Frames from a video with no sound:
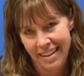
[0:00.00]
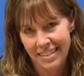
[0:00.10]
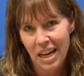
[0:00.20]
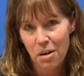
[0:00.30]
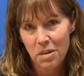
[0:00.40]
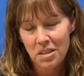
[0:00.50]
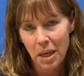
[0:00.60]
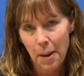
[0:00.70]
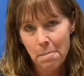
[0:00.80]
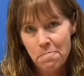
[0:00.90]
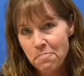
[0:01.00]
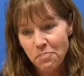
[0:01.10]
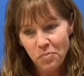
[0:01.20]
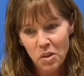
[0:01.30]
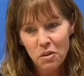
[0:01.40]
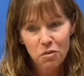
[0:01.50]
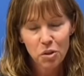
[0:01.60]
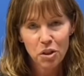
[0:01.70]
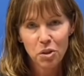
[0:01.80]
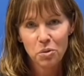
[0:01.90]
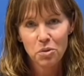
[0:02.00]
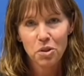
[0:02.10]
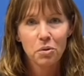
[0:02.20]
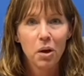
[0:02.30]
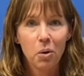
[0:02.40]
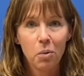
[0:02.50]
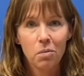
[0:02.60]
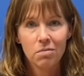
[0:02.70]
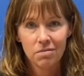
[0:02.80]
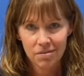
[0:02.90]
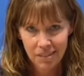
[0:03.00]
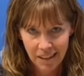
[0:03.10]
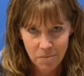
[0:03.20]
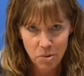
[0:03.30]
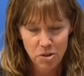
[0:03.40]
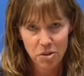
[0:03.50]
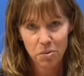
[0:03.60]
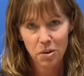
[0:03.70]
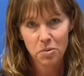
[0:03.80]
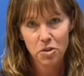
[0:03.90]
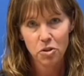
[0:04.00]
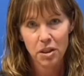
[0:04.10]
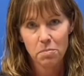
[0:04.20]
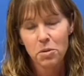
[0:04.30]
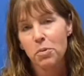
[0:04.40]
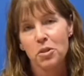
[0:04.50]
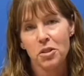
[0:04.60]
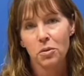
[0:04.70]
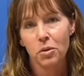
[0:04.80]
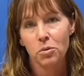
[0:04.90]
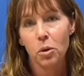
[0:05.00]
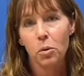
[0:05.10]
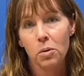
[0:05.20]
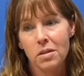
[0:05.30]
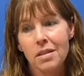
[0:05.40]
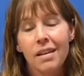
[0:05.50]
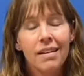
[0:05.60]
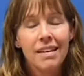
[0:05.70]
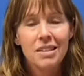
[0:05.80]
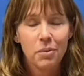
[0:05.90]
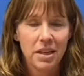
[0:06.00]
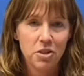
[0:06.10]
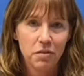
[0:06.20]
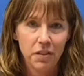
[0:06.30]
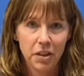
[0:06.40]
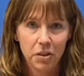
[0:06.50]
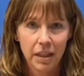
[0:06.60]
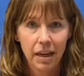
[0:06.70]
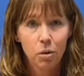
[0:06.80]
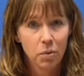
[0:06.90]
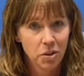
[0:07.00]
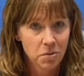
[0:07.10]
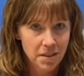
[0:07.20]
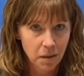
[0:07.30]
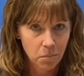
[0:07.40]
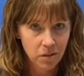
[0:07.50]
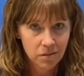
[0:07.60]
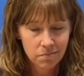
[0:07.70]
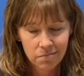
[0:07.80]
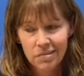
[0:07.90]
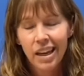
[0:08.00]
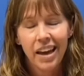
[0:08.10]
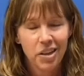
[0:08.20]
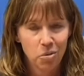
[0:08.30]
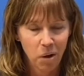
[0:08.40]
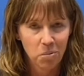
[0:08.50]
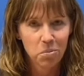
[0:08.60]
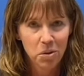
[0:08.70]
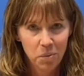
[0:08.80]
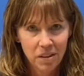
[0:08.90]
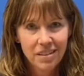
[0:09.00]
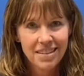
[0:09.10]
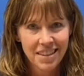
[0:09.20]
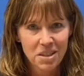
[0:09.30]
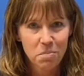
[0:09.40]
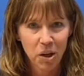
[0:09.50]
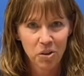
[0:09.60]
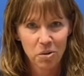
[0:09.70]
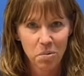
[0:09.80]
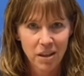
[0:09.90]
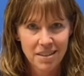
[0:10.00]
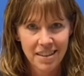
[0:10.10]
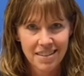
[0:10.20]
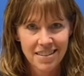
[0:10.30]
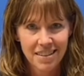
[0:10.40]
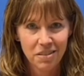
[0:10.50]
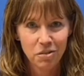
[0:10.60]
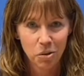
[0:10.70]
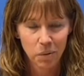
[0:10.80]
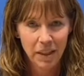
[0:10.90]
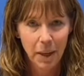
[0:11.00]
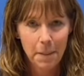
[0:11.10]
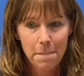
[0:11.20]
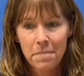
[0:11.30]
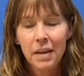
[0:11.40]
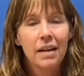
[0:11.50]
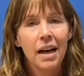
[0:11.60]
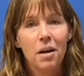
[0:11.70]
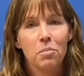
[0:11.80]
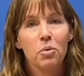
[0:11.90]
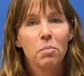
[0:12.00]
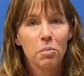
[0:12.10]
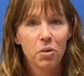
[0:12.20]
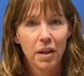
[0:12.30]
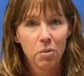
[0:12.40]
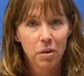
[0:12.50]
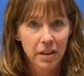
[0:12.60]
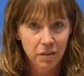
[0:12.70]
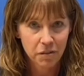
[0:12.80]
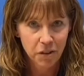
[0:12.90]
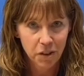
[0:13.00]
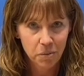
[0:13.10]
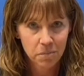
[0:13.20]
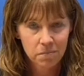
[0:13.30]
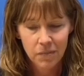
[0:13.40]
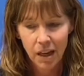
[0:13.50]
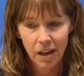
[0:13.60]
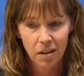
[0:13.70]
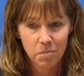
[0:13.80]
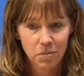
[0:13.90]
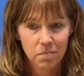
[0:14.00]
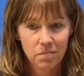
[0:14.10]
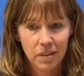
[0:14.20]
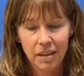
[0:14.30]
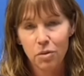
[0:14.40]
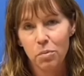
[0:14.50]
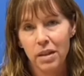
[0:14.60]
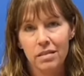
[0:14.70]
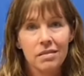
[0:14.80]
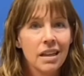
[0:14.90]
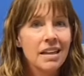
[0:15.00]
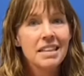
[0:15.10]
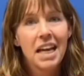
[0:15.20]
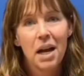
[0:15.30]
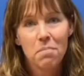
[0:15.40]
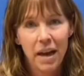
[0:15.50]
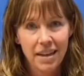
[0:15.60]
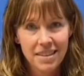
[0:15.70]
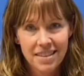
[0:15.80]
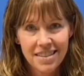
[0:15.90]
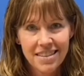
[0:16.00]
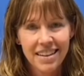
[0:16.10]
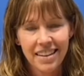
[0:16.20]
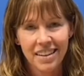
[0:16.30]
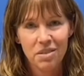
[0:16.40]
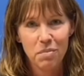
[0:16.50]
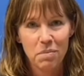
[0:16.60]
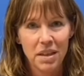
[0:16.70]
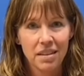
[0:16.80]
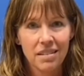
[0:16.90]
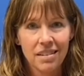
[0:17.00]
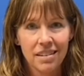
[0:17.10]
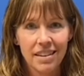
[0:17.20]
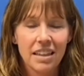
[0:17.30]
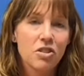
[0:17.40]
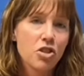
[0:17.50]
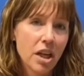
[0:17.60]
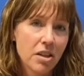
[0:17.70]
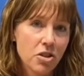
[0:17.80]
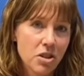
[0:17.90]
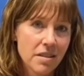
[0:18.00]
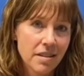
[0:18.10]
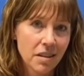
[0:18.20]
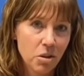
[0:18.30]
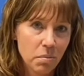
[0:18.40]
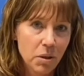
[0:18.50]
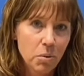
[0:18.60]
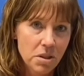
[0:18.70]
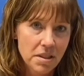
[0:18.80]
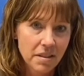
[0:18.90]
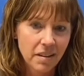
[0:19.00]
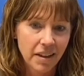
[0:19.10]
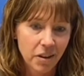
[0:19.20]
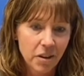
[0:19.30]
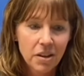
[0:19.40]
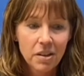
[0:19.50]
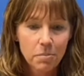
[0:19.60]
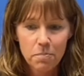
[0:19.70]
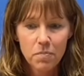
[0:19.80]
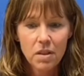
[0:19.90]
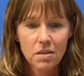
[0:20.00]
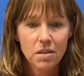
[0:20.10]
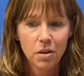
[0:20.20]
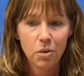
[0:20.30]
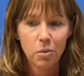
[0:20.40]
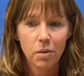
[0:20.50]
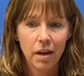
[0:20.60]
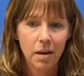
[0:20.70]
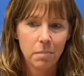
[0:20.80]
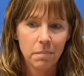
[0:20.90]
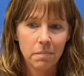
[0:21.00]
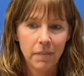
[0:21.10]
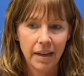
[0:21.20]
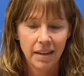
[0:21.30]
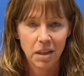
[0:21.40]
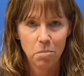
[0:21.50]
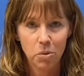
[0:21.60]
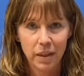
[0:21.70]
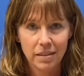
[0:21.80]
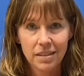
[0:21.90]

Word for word: time has come for you to go pursue those dreams, pursue those goals. So, as you're figuring out when you stumble, and you probably will because that's part of the process of growing up. Um, remember that we're here for you, um, even when time passes and maybe things change just a little bit, we're still here. So um, at any point,